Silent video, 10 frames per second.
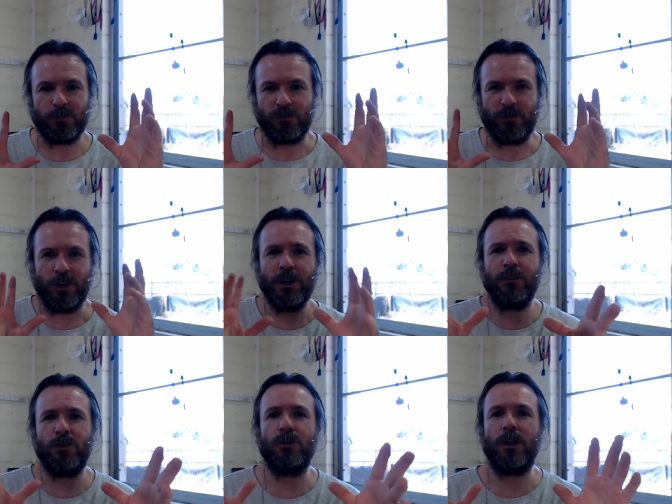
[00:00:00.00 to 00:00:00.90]
for any
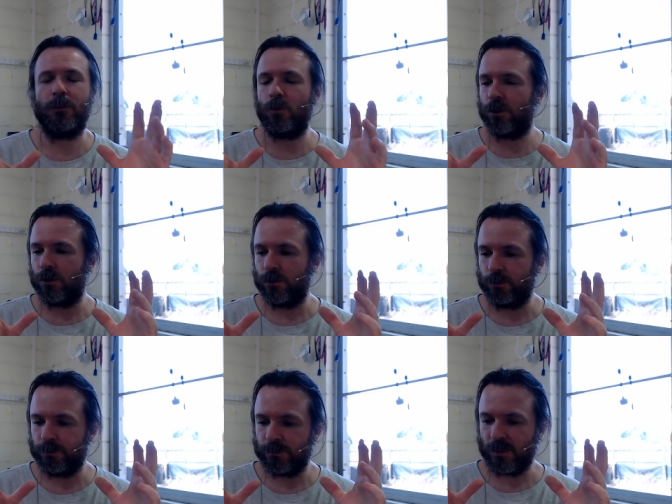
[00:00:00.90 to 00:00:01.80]
of you that want to
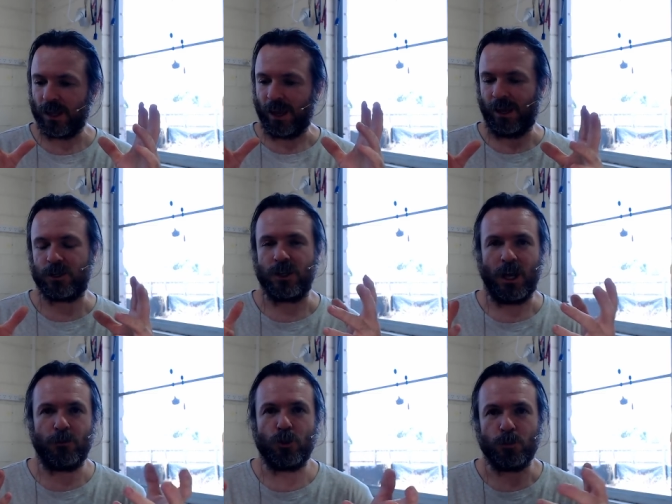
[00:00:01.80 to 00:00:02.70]
actually
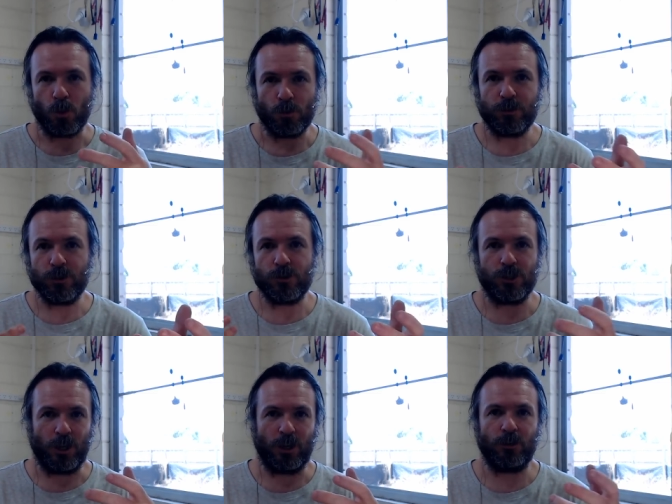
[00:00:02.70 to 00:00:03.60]
have your board views
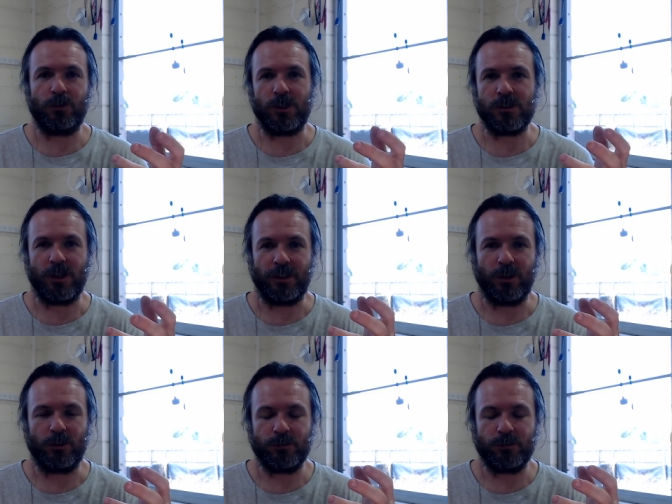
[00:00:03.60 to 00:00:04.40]
shared or things like that,